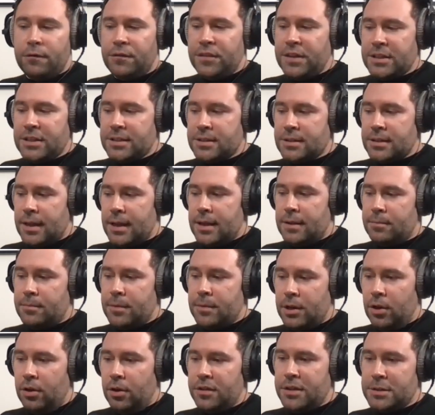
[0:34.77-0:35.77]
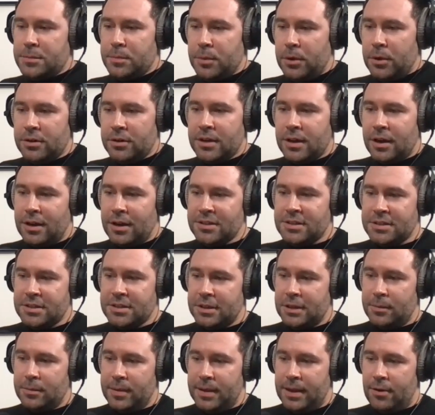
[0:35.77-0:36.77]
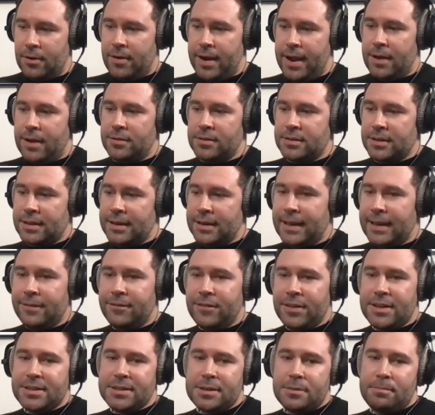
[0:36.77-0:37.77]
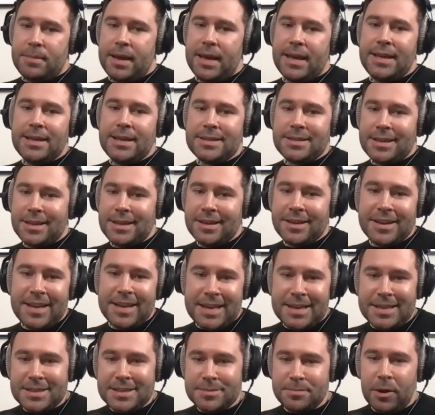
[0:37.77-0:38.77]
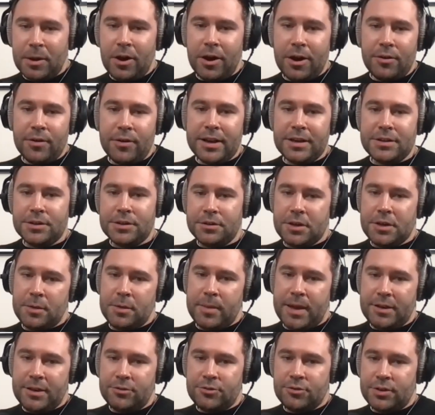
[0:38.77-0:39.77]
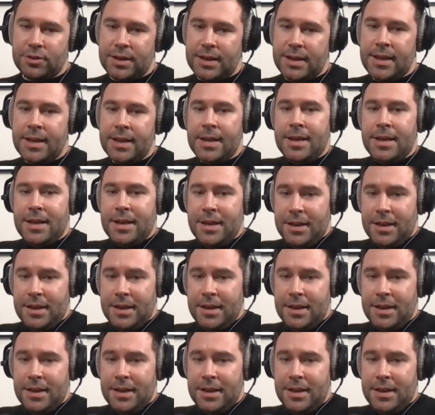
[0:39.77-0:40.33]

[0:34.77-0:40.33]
of this podcast is going to be around Olivia's amazing and inspiring documentary